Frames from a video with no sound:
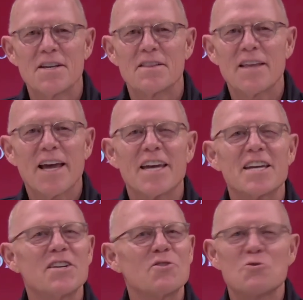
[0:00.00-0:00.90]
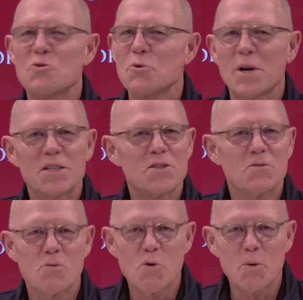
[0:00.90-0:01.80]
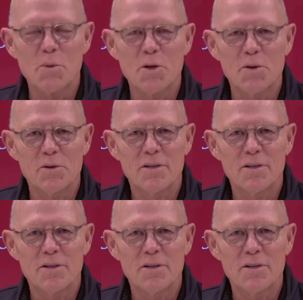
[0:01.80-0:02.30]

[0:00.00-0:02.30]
that can transform you.